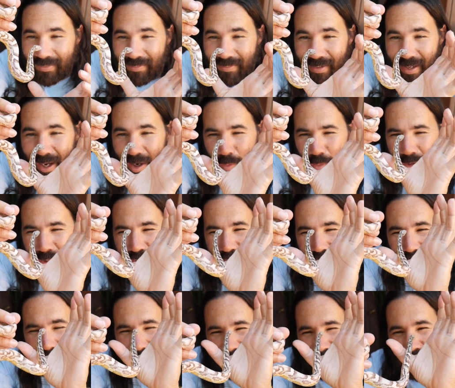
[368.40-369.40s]
so now I wanna
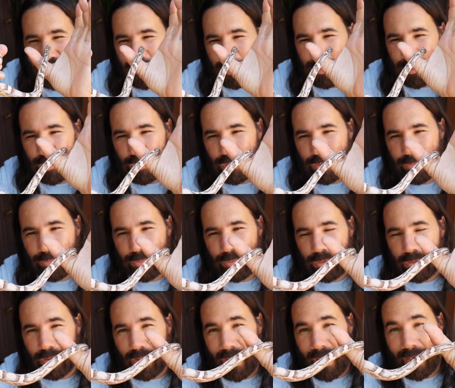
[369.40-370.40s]
show you this
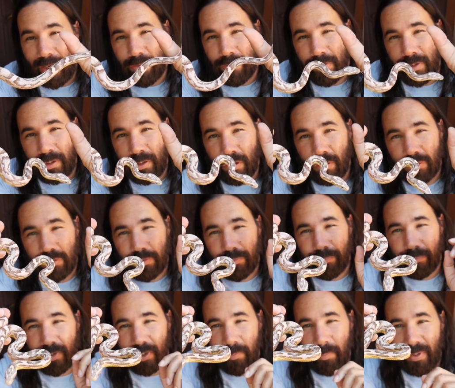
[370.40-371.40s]
beautiful Anery Ghost
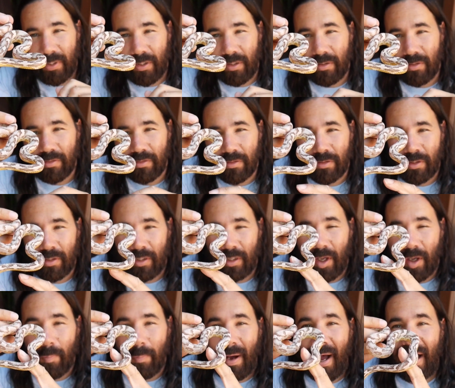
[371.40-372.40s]
female,
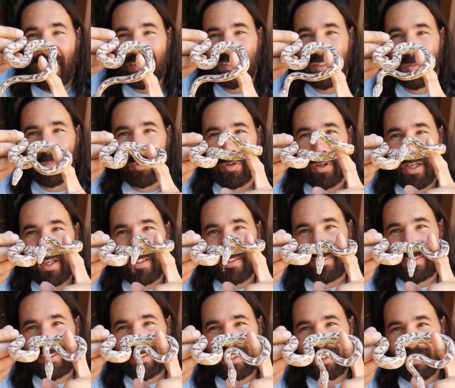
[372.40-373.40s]
possible head
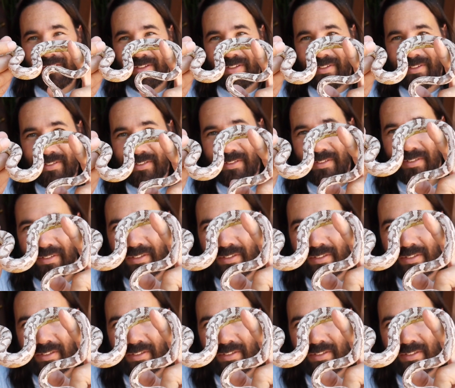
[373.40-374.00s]
scaleless.